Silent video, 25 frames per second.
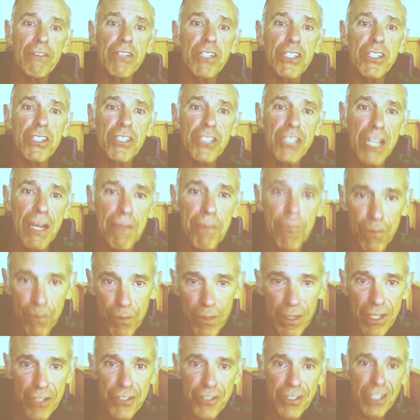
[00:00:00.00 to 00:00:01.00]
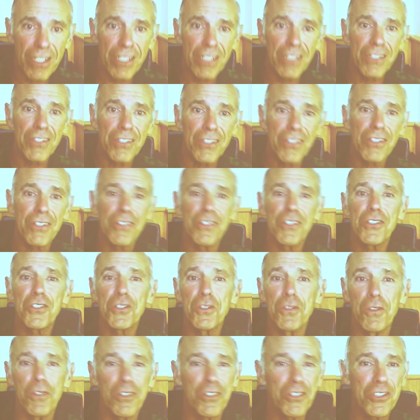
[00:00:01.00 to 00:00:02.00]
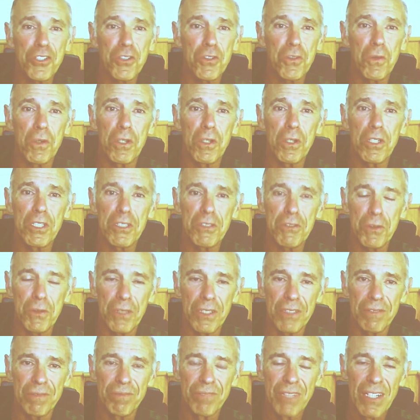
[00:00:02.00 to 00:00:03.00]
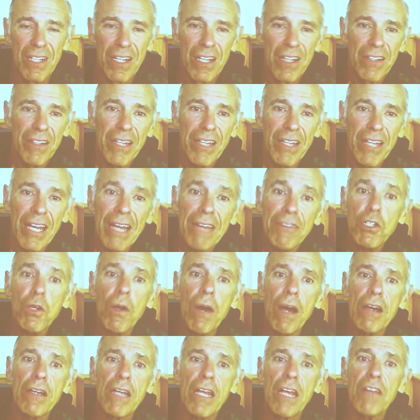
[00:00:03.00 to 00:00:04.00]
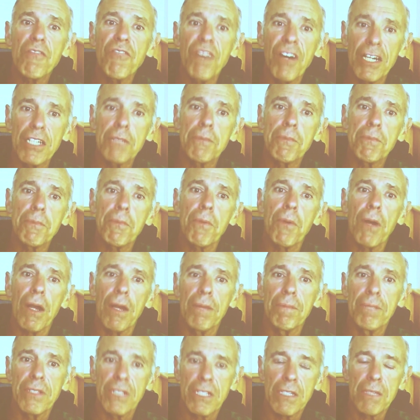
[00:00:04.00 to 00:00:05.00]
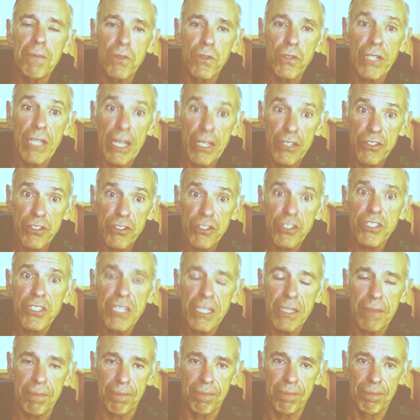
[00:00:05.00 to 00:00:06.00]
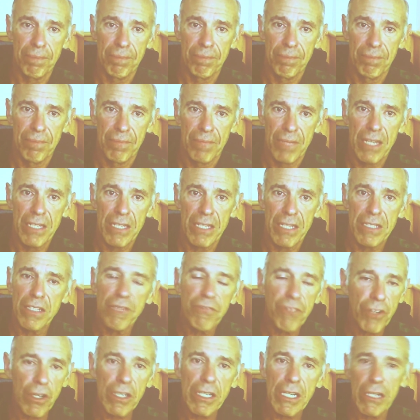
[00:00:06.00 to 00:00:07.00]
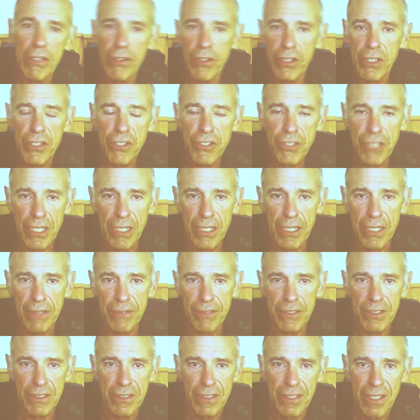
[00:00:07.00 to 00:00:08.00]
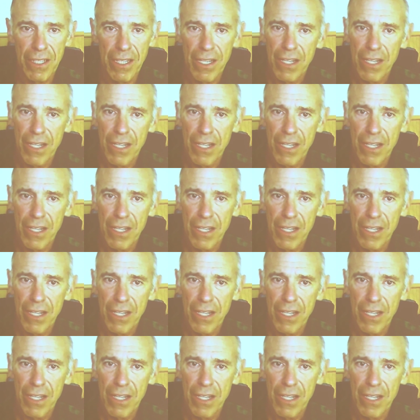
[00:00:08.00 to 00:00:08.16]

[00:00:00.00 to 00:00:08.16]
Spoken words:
I'll give an example when I studied the school, because it's a wonderful one. They have to go out and find a problem in the community as a team, and then figure out how they're going to solve it.